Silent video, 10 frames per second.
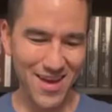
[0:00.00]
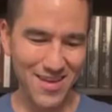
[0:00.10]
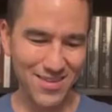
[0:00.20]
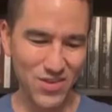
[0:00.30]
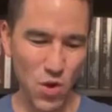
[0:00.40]

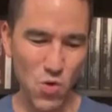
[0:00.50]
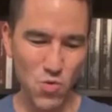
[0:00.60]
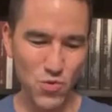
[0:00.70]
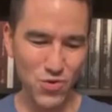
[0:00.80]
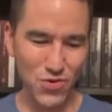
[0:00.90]

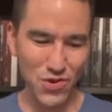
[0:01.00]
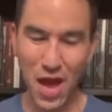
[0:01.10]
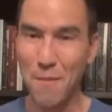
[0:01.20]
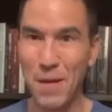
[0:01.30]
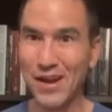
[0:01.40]
So
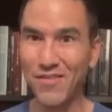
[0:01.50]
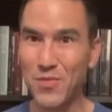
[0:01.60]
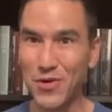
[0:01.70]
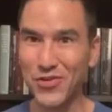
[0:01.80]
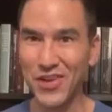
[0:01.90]
yeah, many of
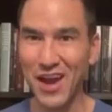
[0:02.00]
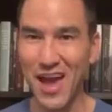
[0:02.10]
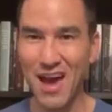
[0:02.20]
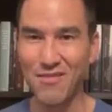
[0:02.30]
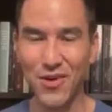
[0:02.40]
the books that I
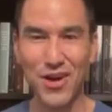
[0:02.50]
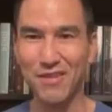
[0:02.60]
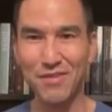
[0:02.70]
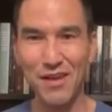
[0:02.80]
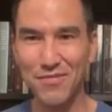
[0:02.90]
have are kind
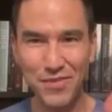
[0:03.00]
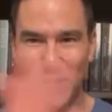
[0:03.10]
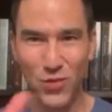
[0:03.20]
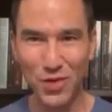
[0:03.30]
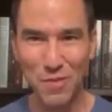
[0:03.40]
of like
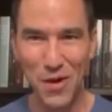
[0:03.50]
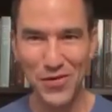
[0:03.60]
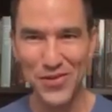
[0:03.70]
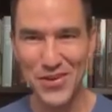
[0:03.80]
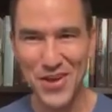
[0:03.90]
filled with
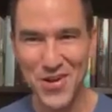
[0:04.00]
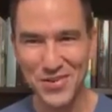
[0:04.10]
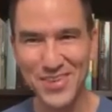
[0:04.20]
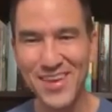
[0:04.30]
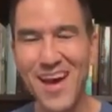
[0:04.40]
Post-it
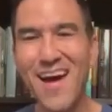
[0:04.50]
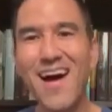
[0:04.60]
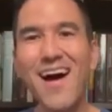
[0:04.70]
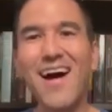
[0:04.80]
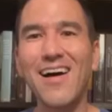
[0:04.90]
notes.
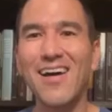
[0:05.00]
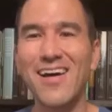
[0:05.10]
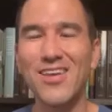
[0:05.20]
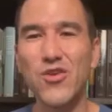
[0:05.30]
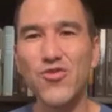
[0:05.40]

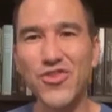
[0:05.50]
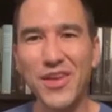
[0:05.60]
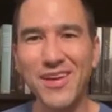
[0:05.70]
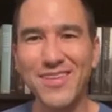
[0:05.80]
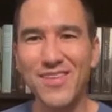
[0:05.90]

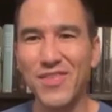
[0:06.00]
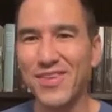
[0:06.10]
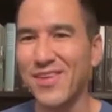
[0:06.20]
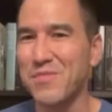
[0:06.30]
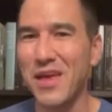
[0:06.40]
Usually because if
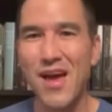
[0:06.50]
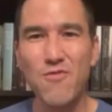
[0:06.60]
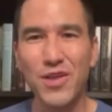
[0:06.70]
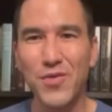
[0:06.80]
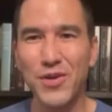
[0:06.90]
it's something I
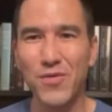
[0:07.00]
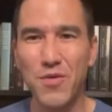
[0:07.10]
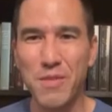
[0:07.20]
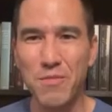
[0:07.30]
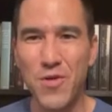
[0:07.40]
really want to
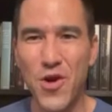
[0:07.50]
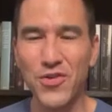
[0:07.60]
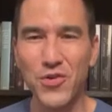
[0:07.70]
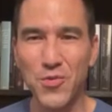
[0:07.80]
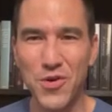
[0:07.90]
remember,
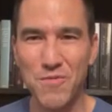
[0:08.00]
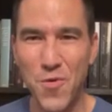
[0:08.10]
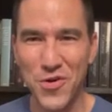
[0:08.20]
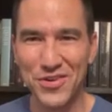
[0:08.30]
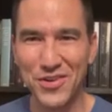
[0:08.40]
super
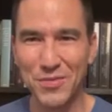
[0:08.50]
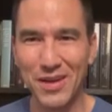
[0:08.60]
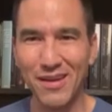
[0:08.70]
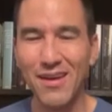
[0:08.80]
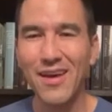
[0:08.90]
important to
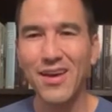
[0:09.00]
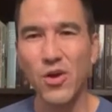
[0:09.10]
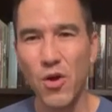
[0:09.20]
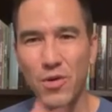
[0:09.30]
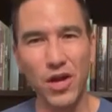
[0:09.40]
me,
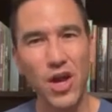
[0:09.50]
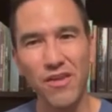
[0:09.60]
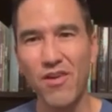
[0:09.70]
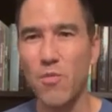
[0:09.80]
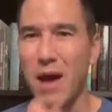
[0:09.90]
I want to kind
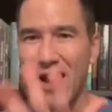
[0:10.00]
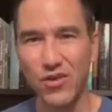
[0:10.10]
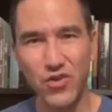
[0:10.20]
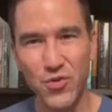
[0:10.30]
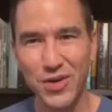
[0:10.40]
of go
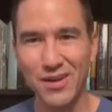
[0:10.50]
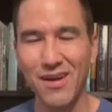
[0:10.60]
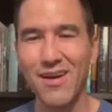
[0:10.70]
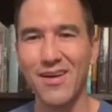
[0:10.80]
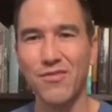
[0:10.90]
back to it
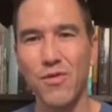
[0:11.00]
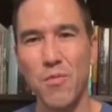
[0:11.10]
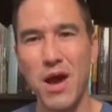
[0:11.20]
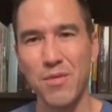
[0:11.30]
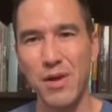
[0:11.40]
and kind of
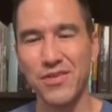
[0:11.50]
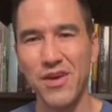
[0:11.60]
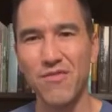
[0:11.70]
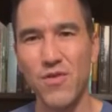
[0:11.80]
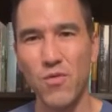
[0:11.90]
remind
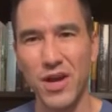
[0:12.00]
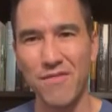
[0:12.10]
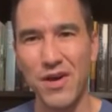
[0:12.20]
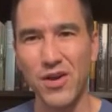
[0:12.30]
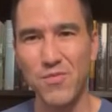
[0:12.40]
myself of what
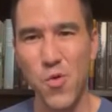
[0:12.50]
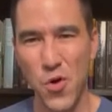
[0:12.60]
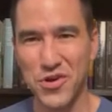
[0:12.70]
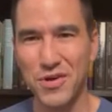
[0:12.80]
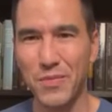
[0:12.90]
I found
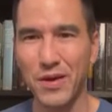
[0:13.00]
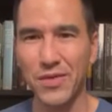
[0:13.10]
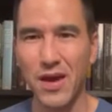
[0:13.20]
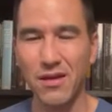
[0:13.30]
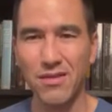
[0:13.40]
important
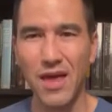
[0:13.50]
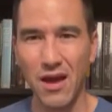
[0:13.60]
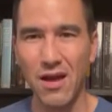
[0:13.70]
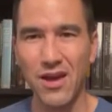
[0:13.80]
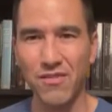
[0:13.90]
about
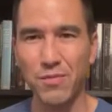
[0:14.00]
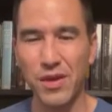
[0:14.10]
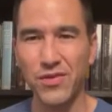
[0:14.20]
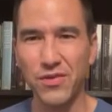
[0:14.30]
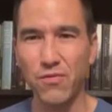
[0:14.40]
that kind of
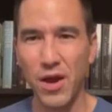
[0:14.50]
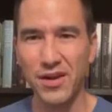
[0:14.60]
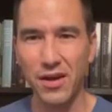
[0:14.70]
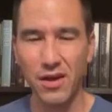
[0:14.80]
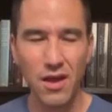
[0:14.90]
piece of
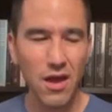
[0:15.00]
writing.